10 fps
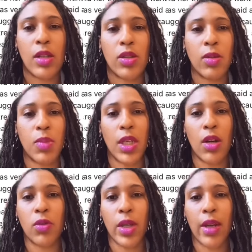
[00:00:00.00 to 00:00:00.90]
to be
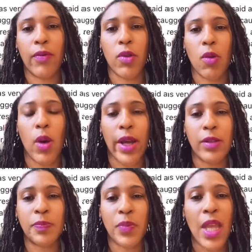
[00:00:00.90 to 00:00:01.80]
okay for a
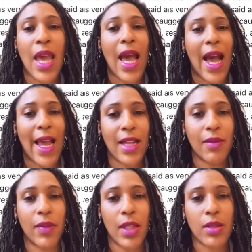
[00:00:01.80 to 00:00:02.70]
while. I had
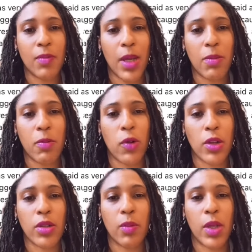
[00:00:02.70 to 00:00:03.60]
to fill out some
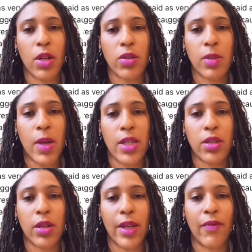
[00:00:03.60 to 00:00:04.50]
paperwork to be her
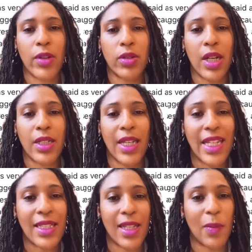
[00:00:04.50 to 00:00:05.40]
sponsor and felt
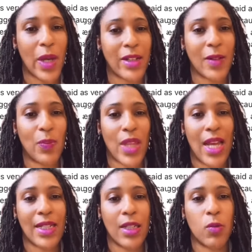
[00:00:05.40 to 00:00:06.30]
uneasy about it.
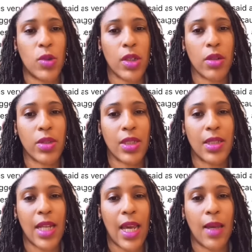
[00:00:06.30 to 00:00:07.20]
I did want her to
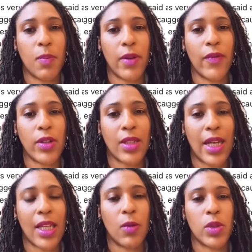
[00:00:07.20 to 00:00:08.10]
stay, but felt
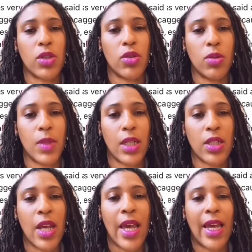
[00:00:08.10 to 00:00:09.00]
like it was too
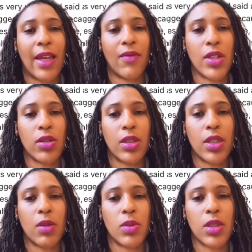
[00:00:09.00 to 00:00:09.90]
much. Eventually,
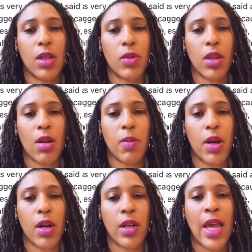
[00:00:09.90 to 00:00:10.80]
she was done with her
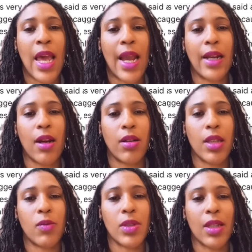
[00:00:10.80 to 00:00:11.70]
part, and all
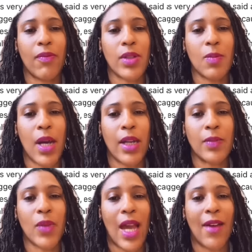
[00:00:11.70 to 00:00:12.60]
that was left was
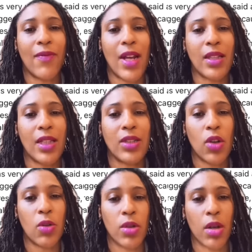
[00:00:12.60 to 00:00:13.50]
mine. I finally
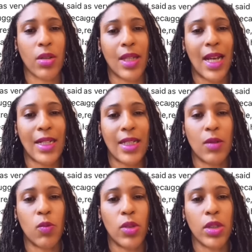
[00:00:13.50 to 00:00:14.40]
told her that I
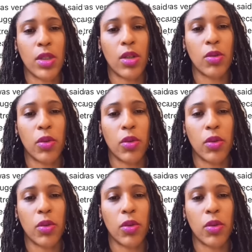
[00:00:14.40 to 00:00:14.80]
didn't want to go